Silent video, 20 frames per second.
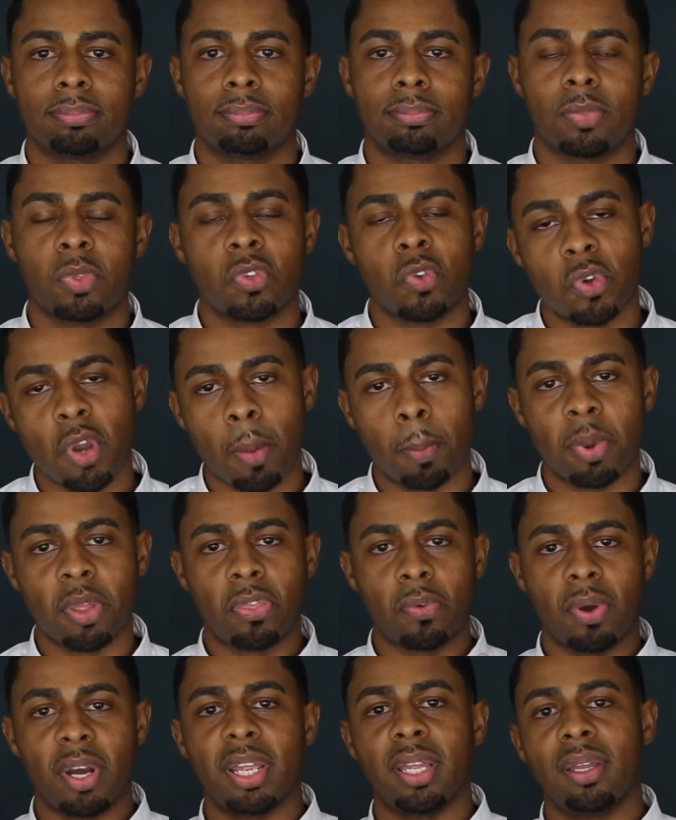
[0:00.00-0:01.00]
So number
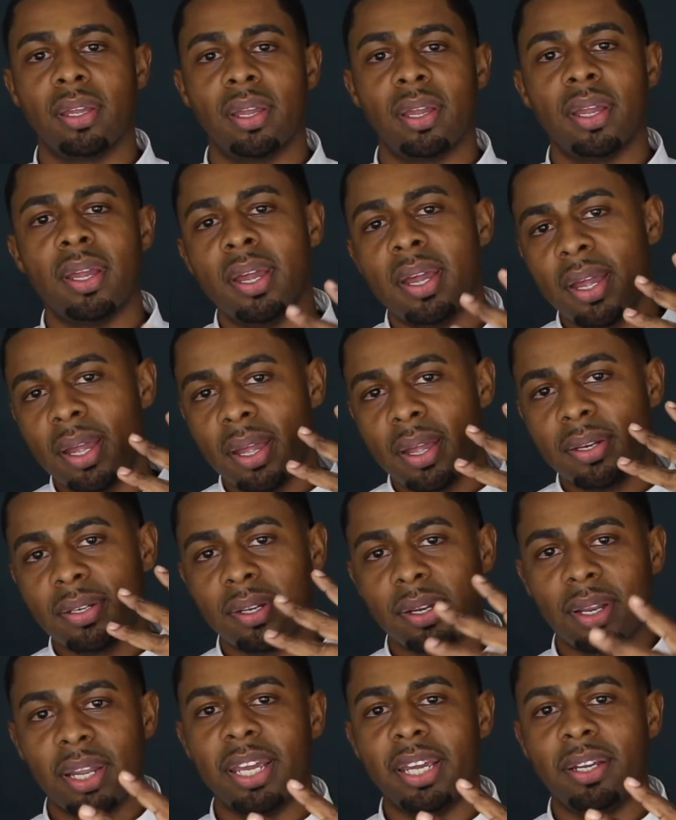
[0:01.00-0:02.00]
3,
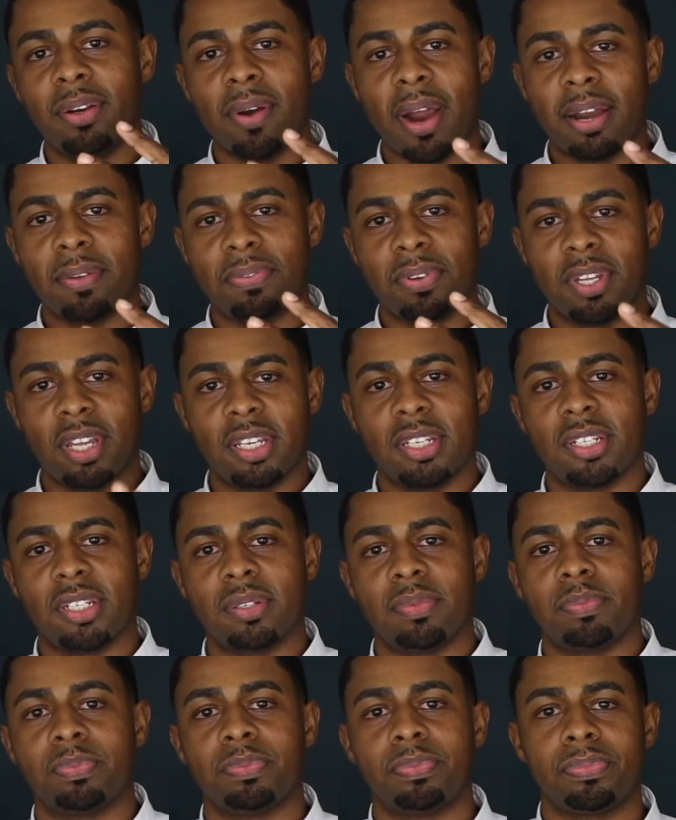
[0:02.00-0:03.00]
delayed gratification.
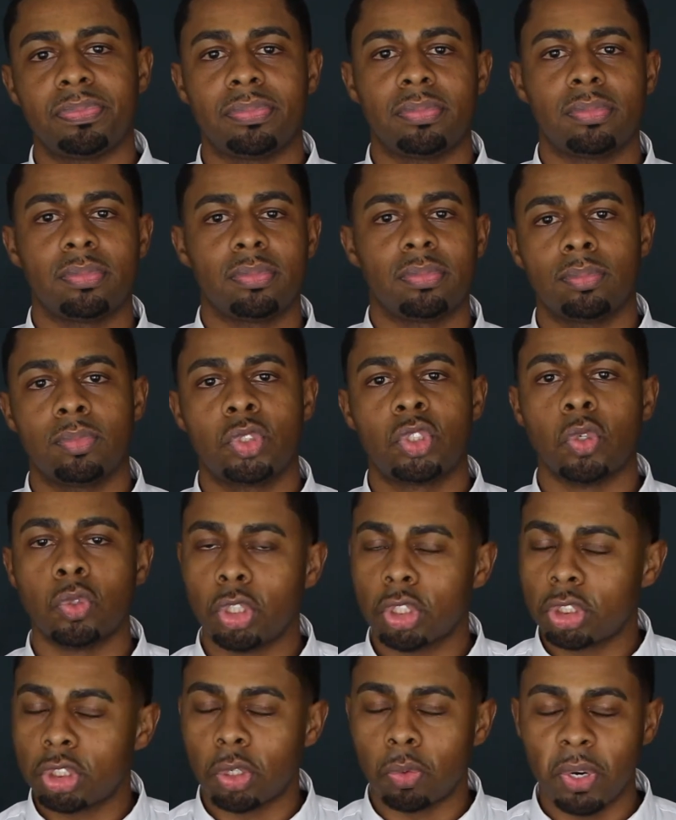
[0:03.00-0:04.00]
So
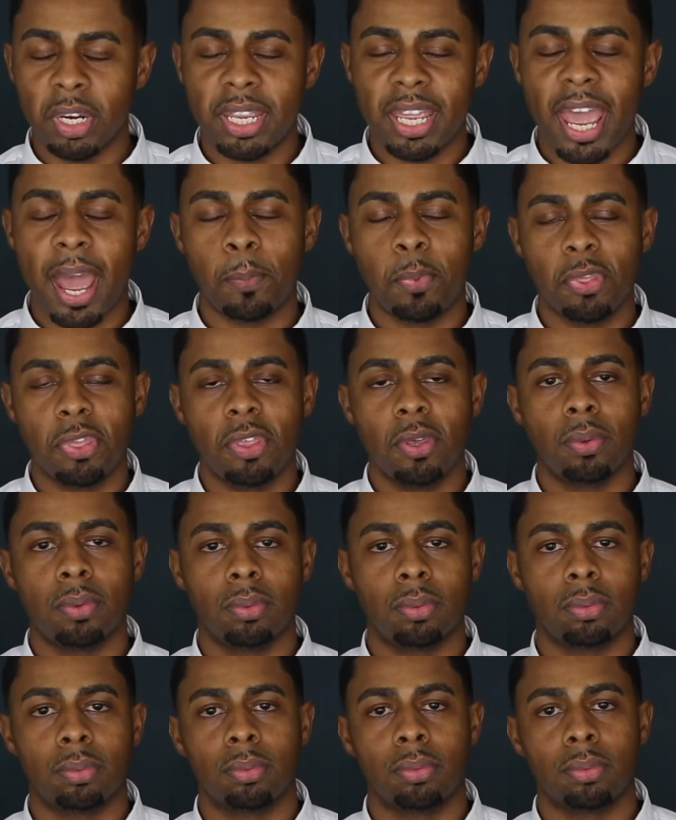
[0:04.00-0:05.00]
just to recap with you,
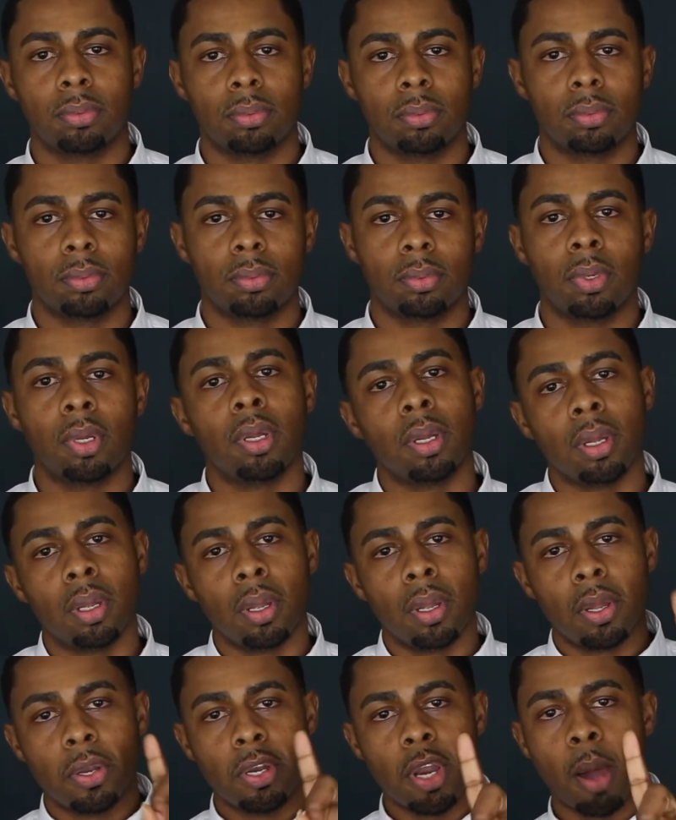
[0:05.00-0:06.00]

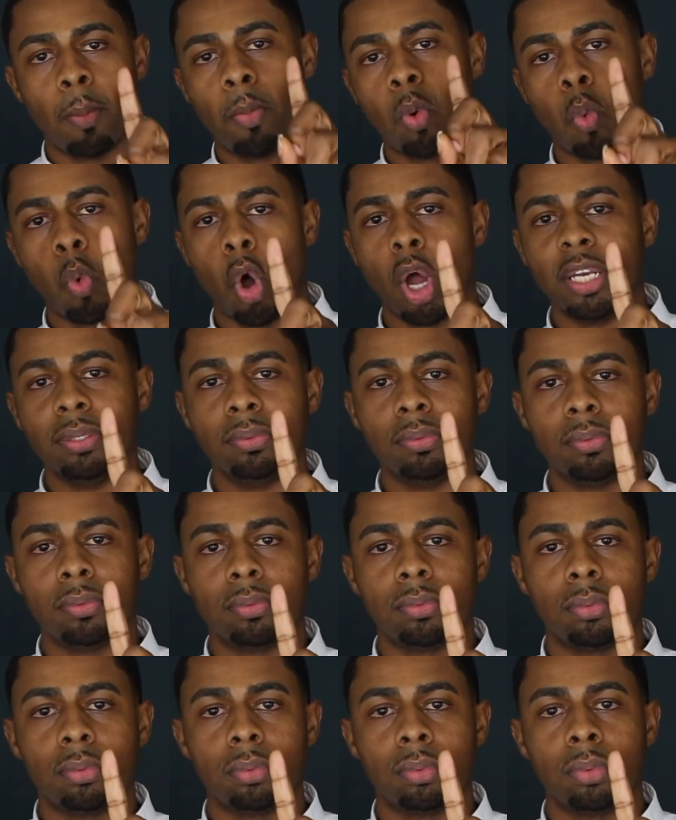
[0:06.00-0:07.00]
number 1,
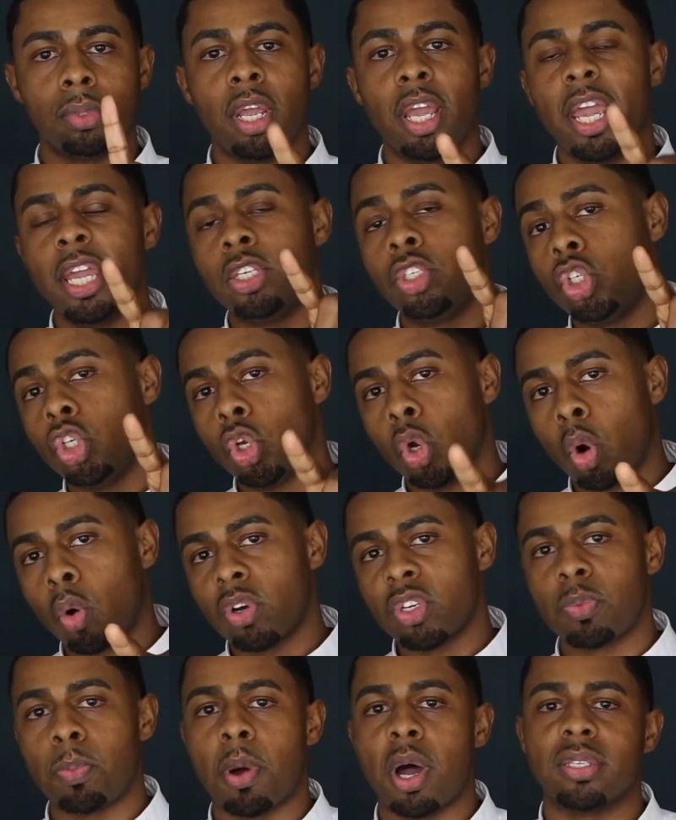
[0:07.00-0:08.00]
it's your
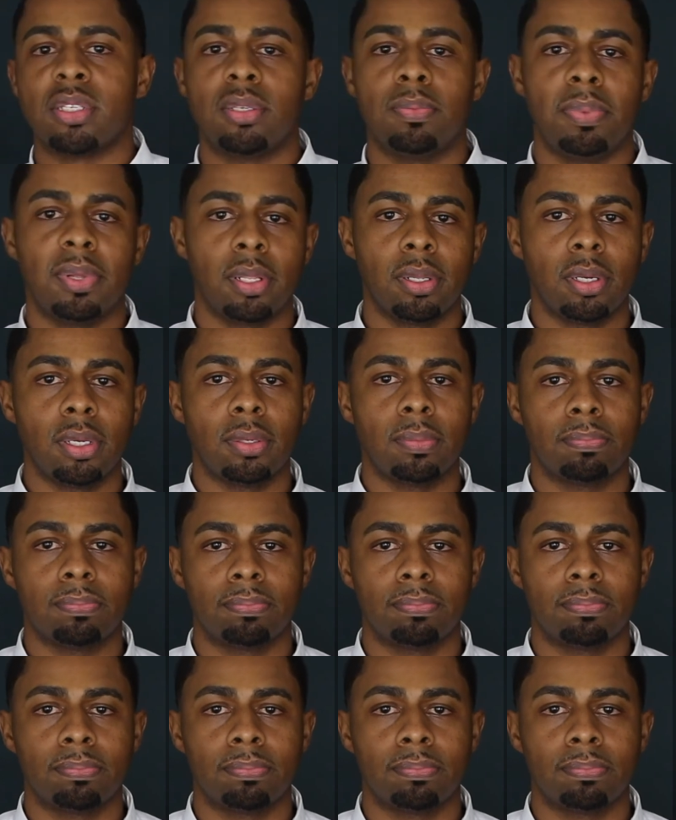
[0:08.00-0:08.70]
responsibility.